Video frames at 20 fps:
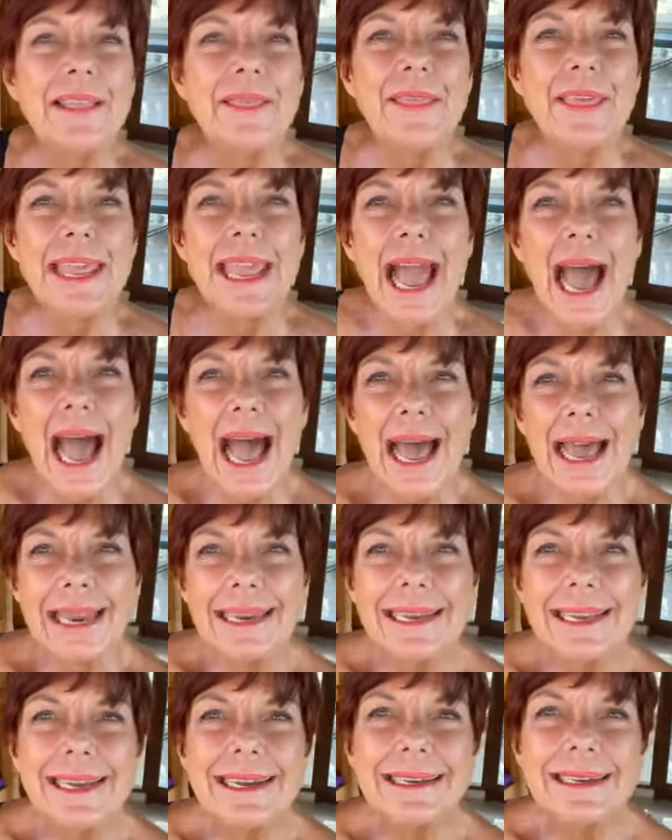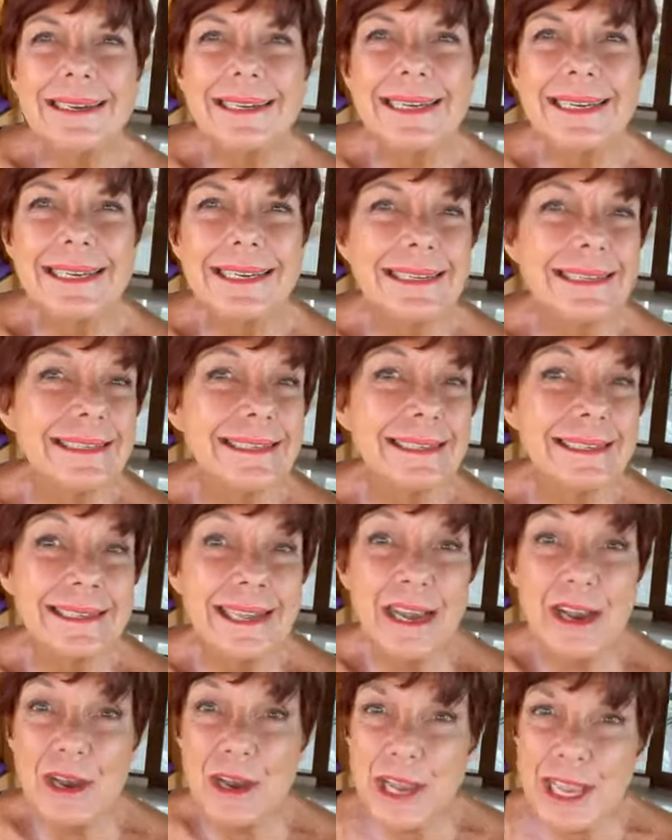the idea is
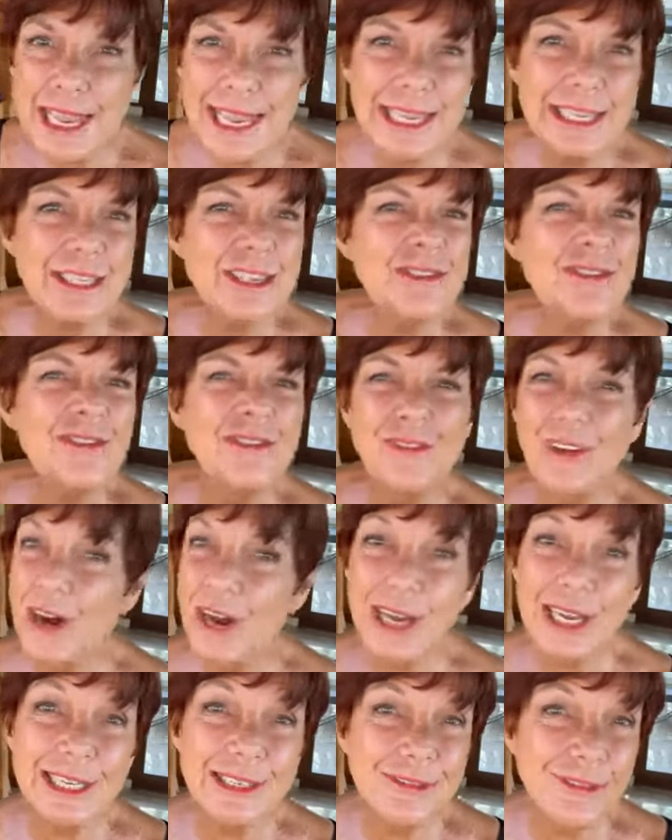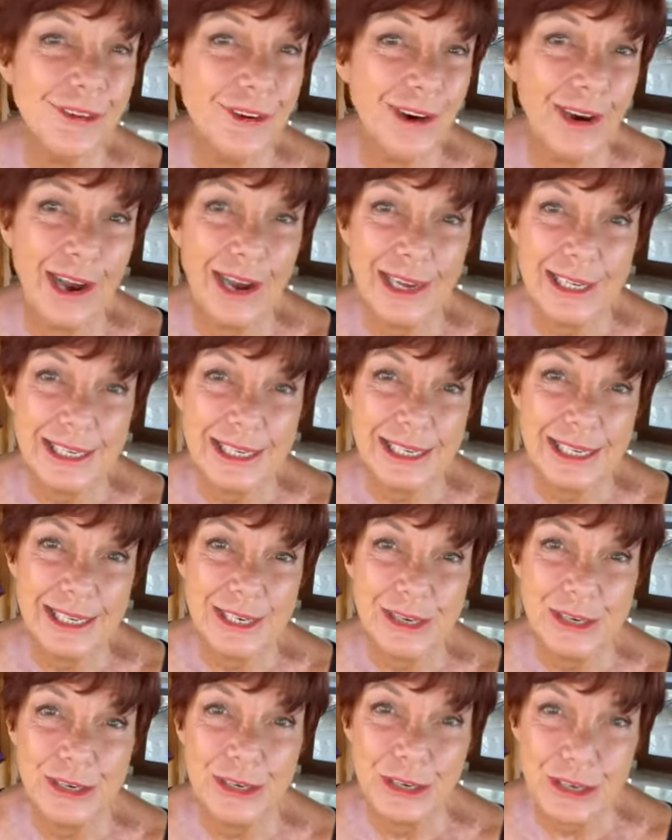it's fun for us
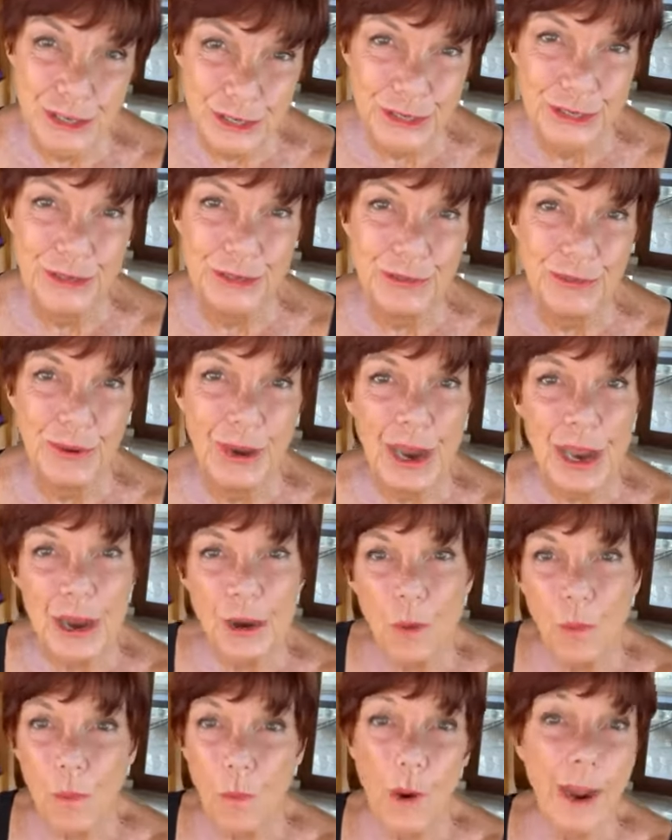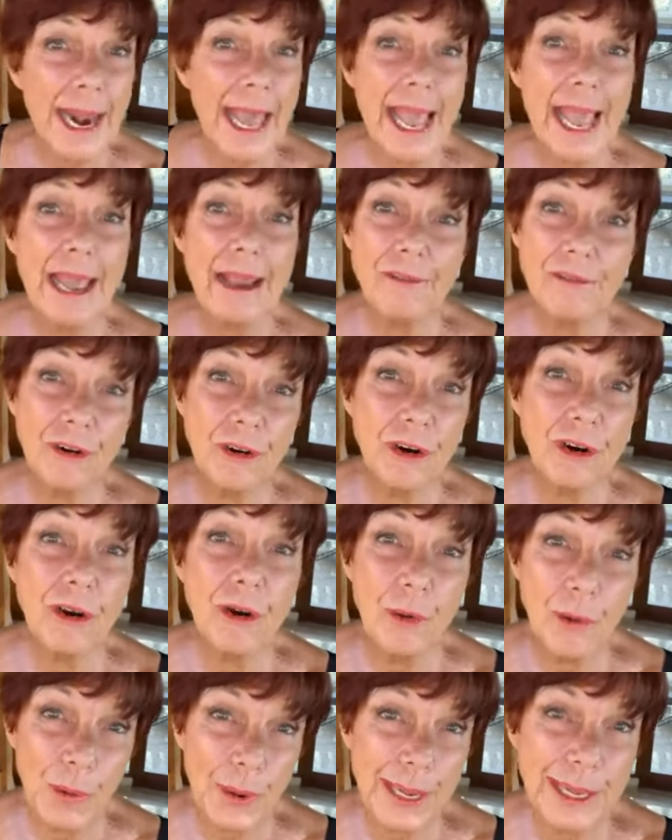to do whatever
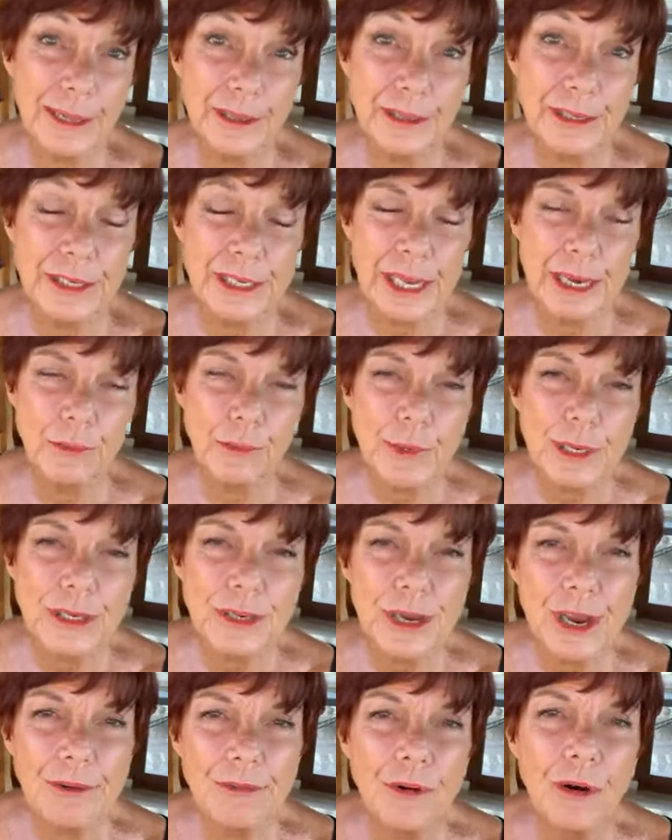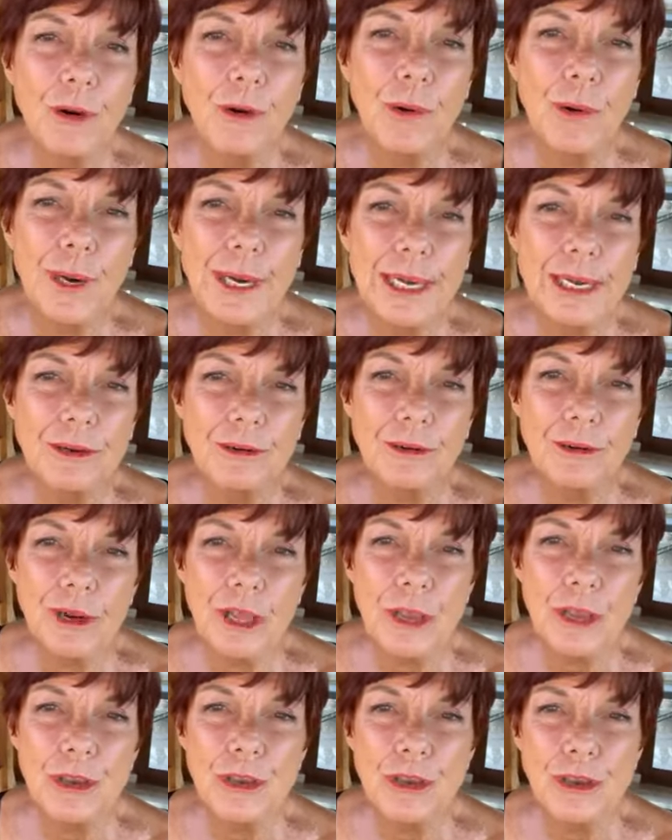oils and whichever oil
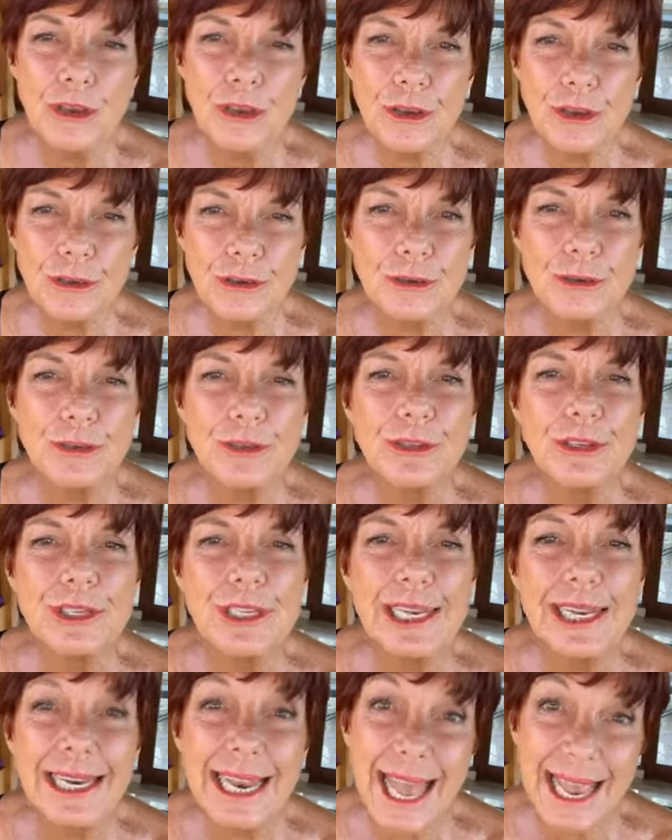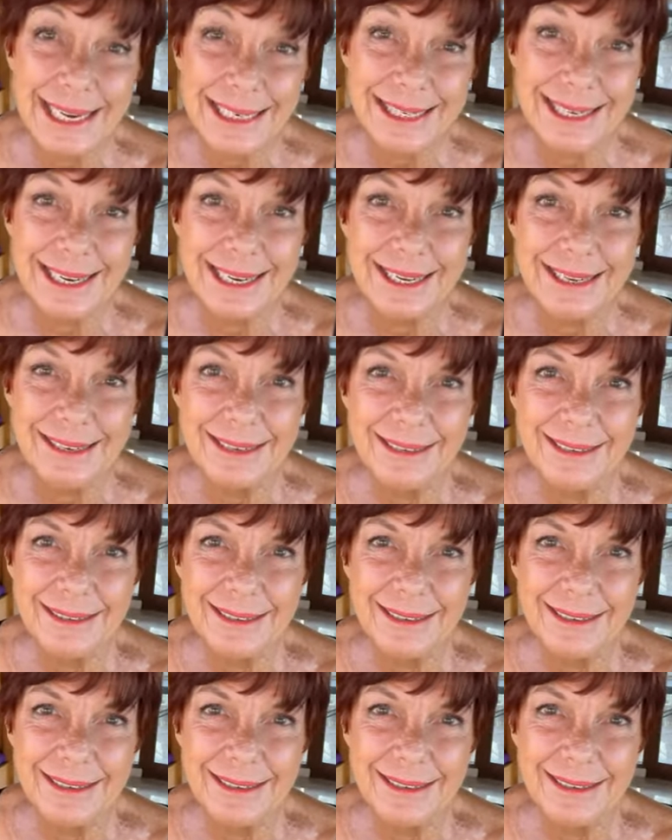you selected